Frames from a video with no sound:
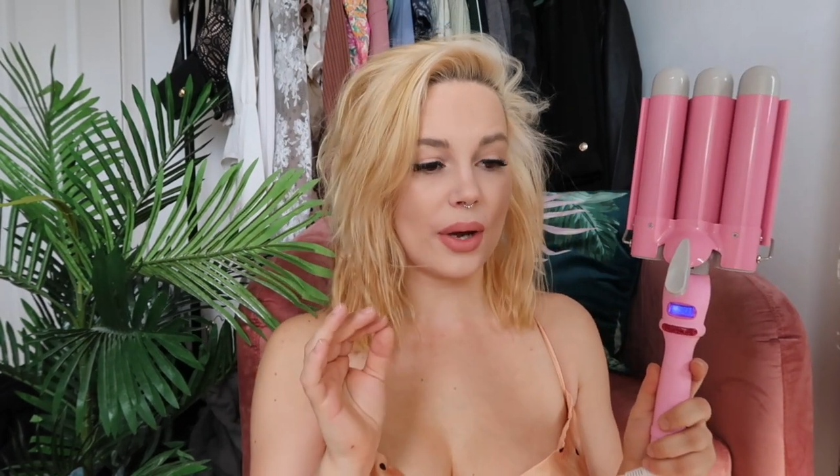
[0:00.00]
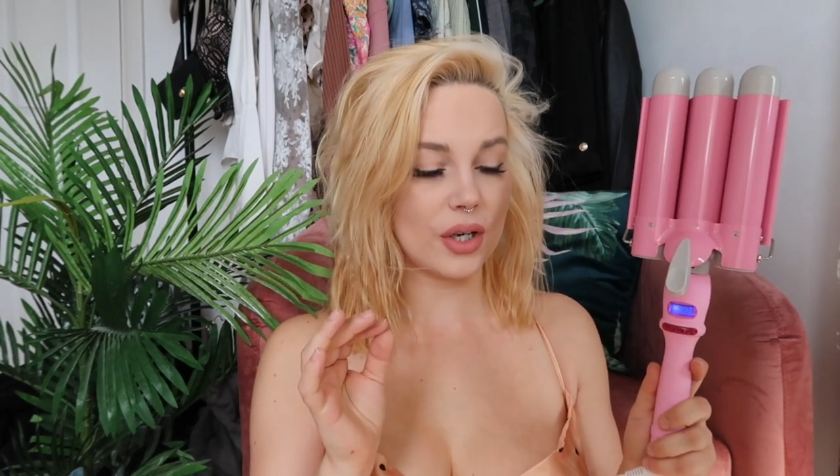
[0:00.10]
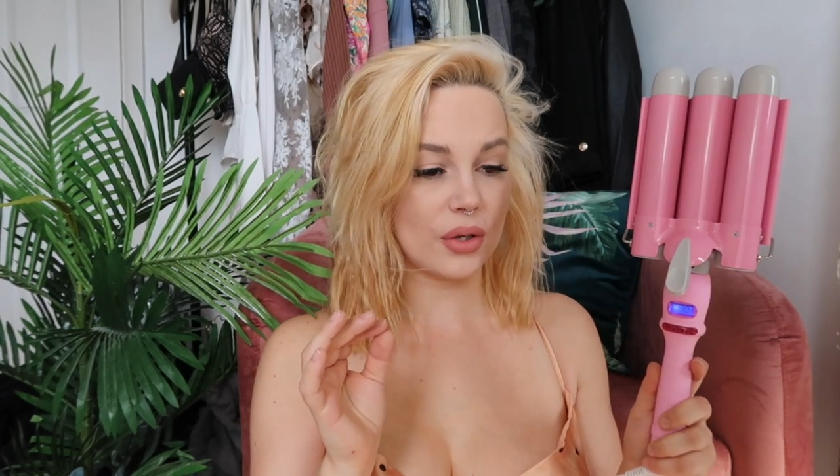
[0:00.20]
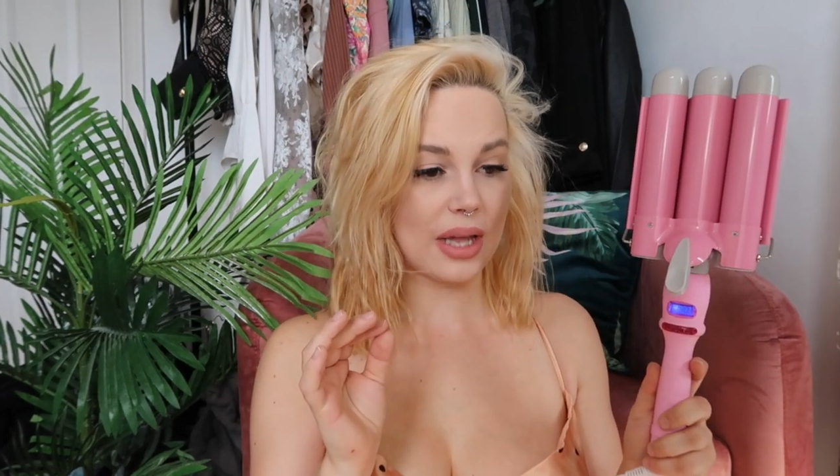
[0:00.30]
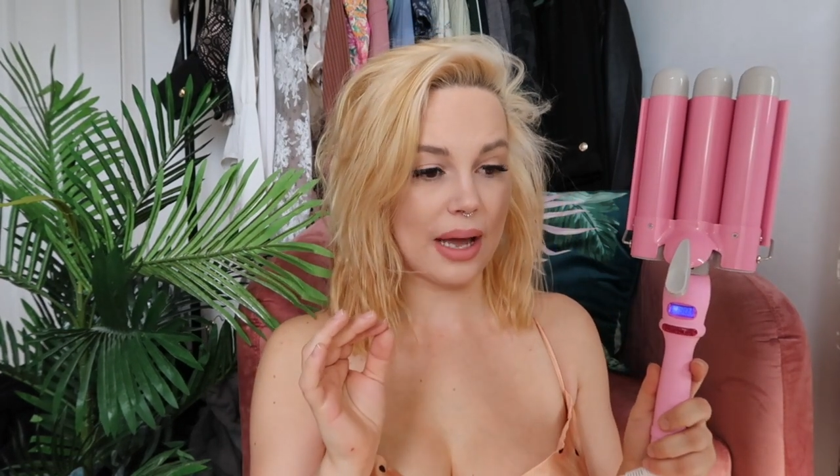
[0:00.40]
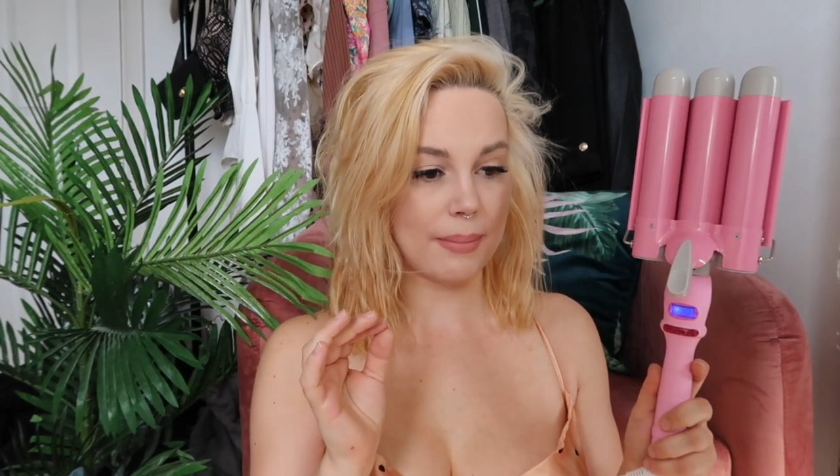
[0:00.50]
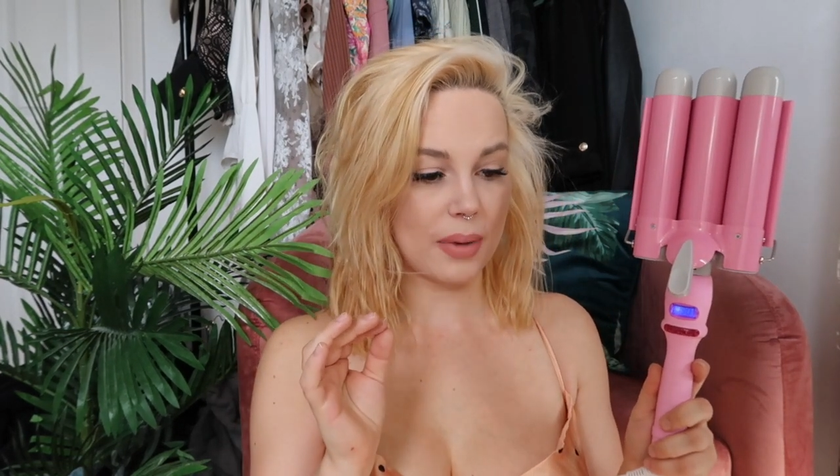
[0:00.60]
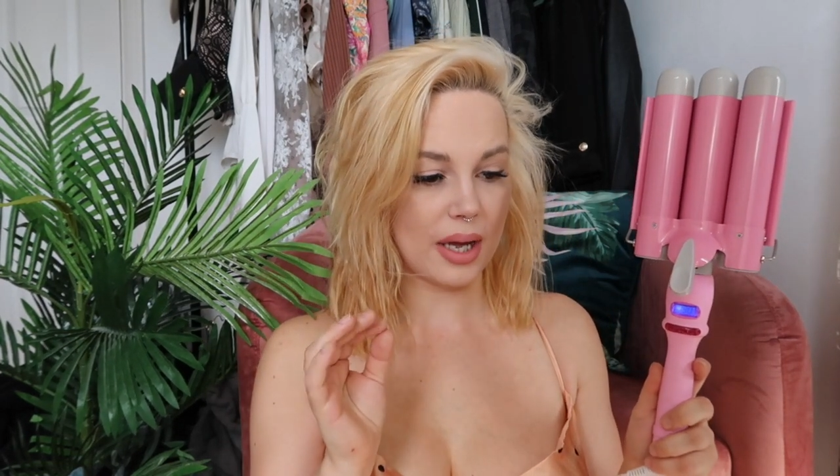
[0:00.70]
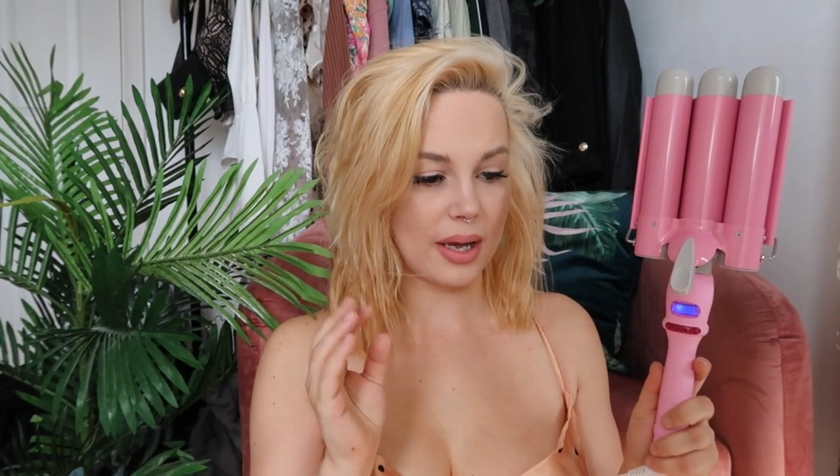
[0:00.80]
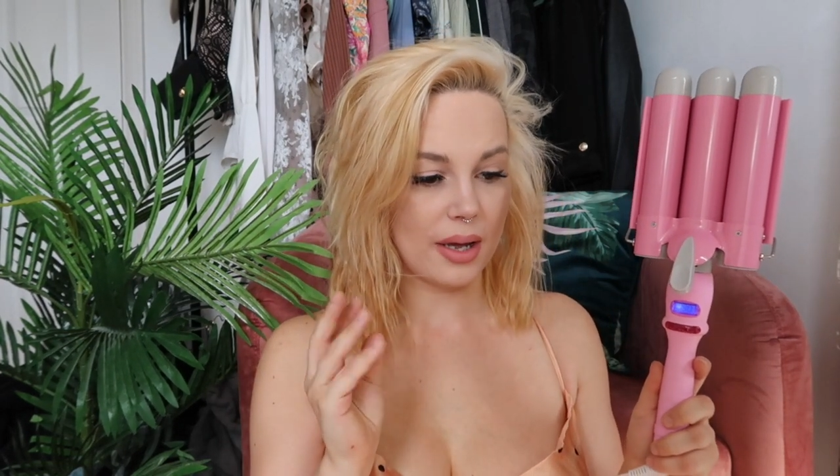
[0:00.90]
I know
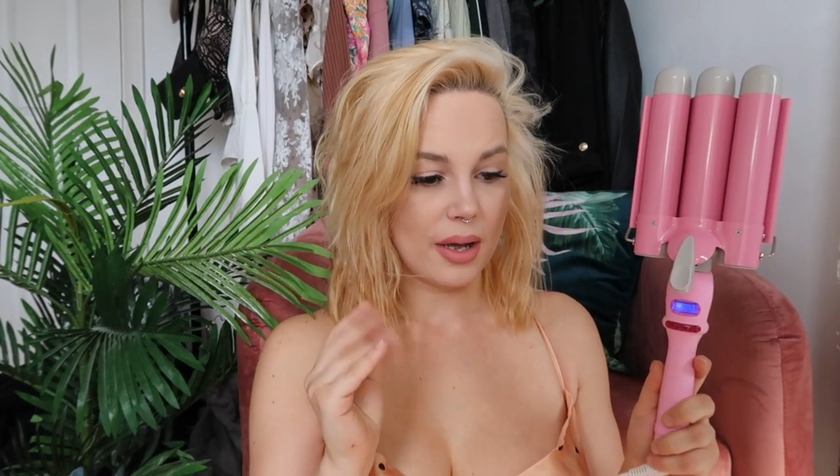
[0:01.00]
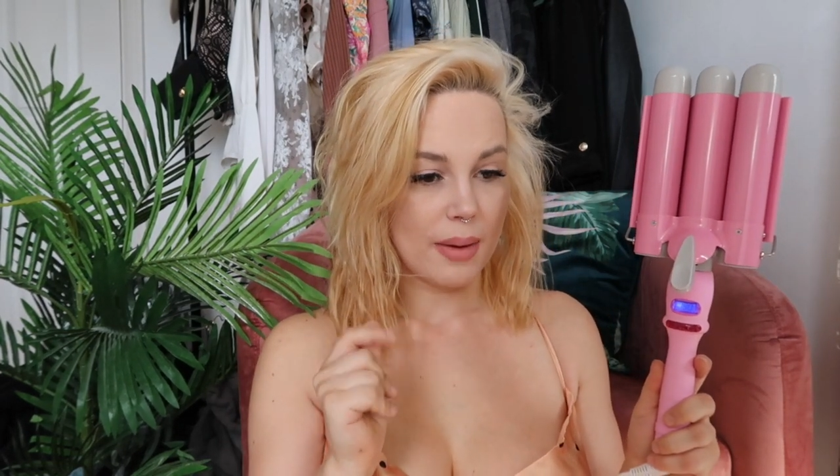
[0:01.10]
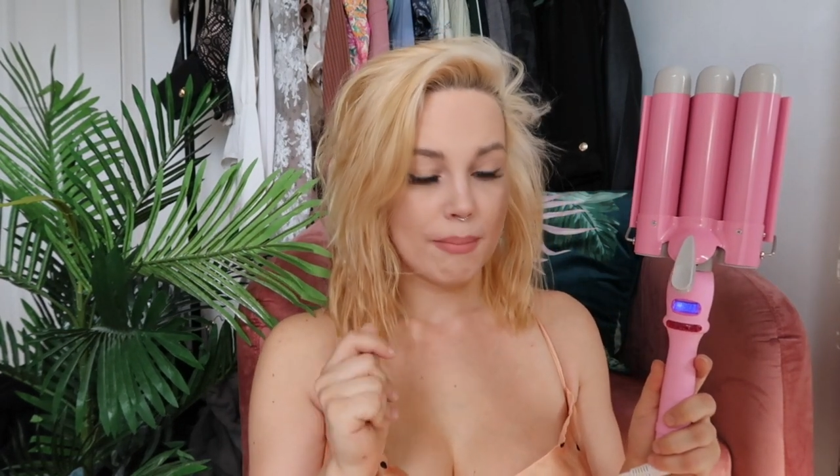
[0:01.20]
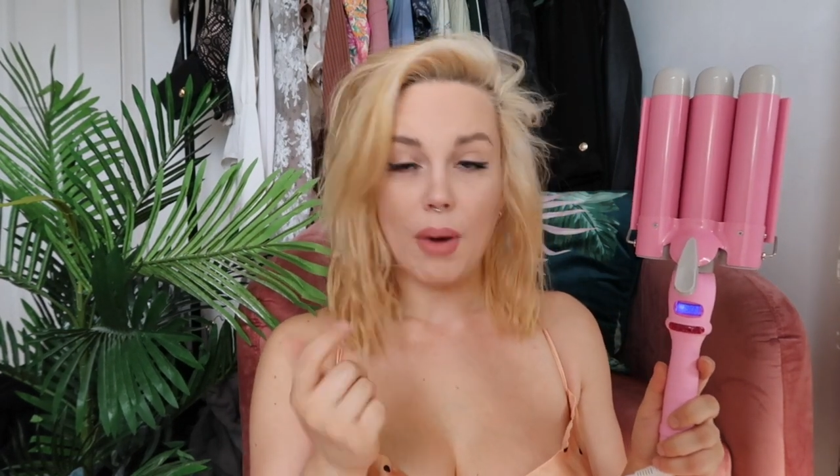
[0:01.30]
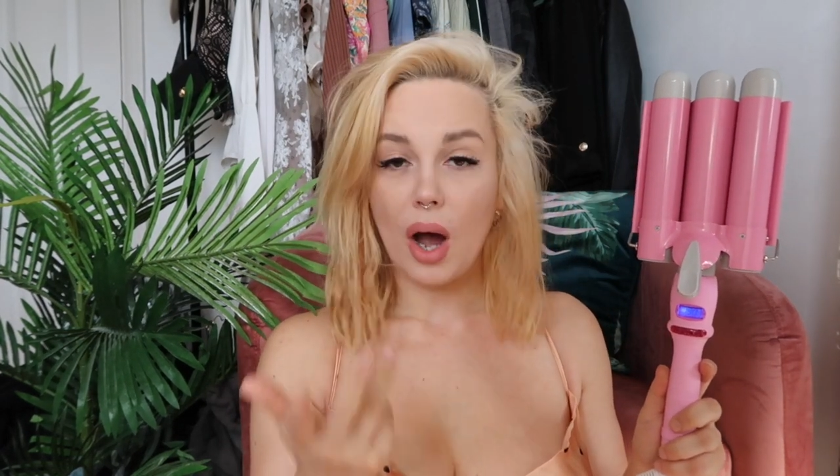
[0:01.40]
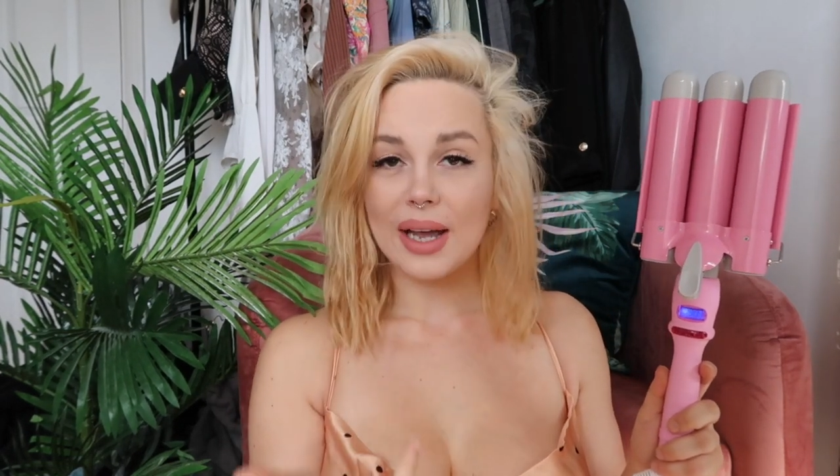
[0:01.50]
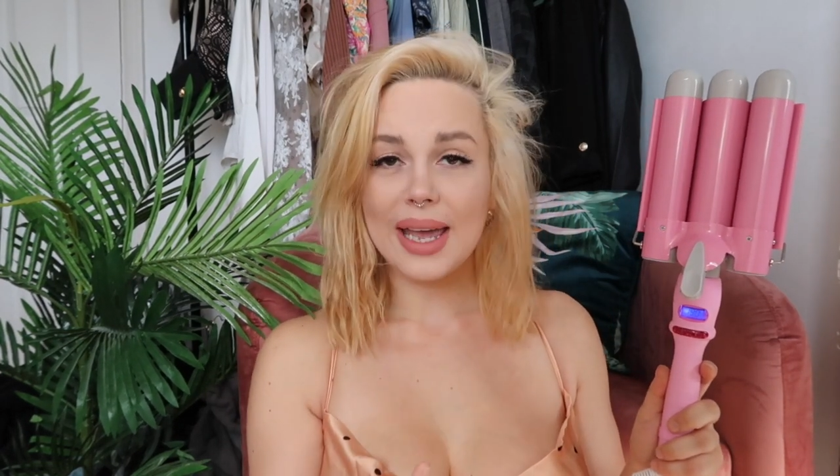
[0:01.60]
that Mark